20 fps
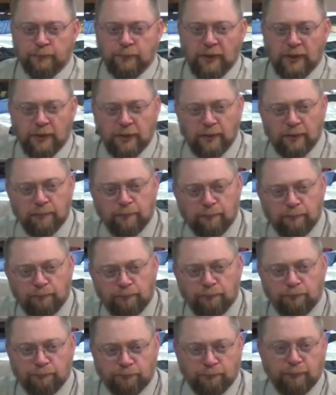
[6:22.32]
um,
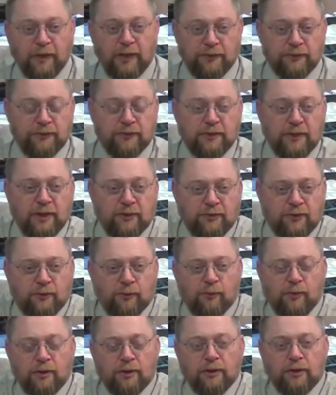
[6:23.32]
that's, that's the
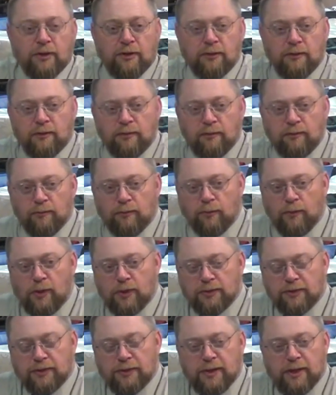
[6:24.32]
one that
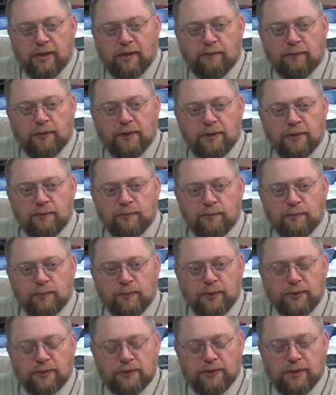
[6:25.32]
walked to Calvary,
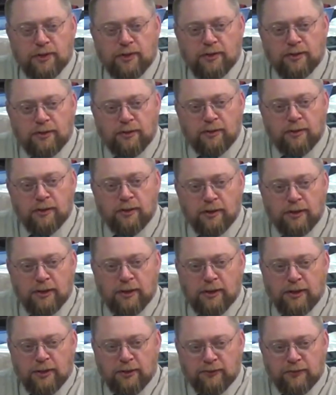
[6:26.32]
Brother John.
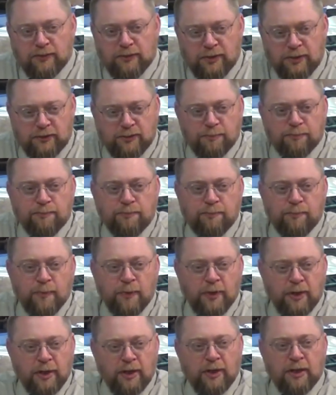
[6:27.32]
It's, it's, a,
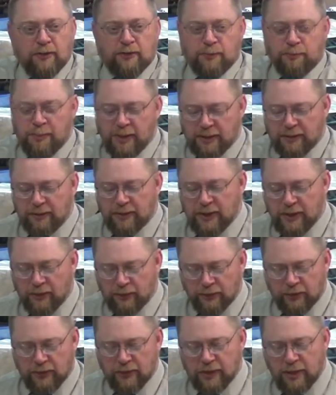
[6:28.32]
it's a bigger
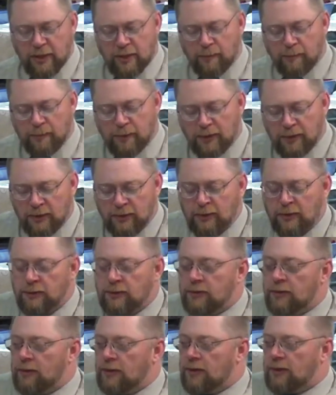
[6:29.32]
deal to them
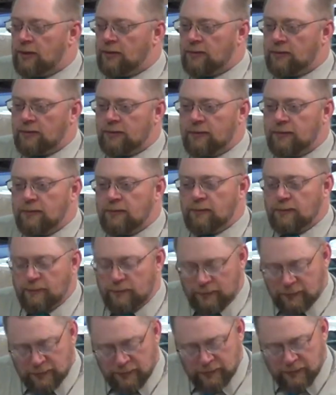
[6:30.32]
uh,
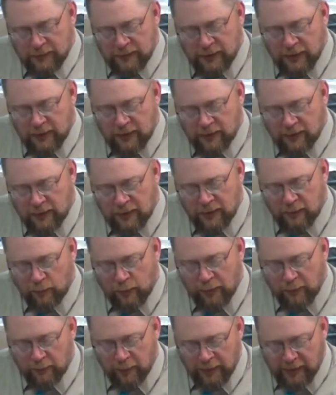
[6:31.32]
than, than
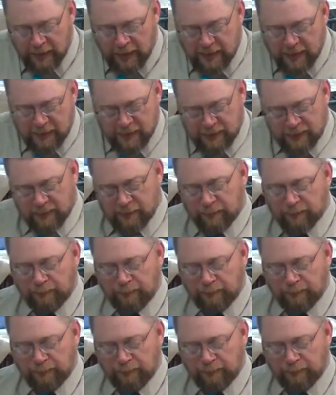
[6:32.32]
we realize.